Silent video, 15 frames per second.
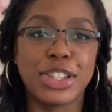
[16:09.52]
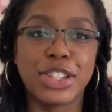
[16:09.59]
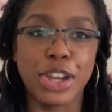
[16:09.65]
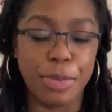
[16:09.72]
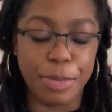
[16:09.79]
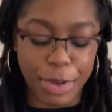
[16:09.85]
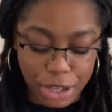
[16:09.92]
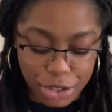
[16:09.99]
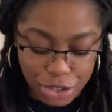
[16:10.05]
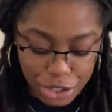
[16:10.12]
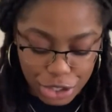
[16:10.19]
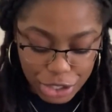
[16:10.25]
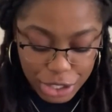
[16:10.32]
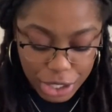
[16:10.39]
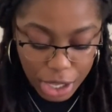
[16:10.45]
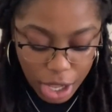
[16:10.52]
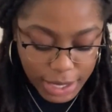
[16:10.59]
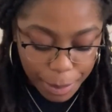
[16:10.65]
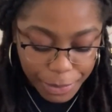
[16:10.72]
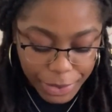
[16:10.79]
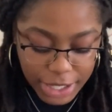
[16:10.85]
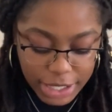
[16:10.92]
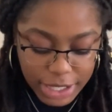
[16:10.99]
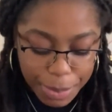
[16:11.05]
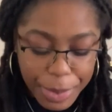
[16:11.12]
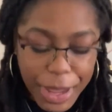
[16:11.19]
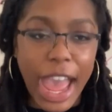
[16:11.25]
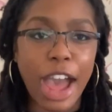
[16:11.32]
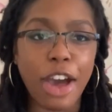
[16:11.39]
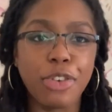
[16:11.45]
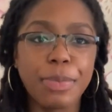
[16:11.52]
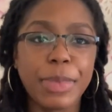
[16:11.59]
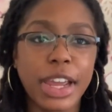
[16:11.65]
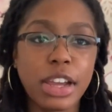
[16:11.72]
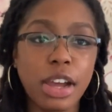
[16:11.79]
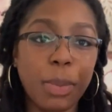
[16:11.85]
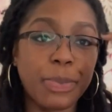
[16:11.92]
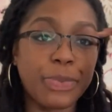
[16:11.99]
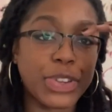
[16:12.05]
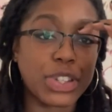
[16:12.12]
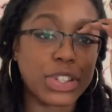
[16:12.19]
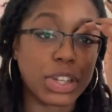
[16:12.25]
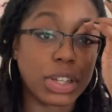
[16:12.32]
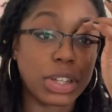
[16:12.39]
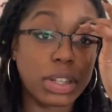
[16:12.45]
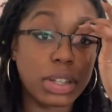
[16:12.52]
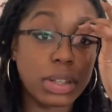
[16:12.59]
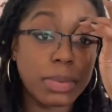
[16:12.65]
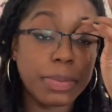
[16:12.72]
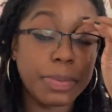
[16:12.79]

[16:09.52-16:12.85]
it so much. Just something that's a bit out of my comfort zone.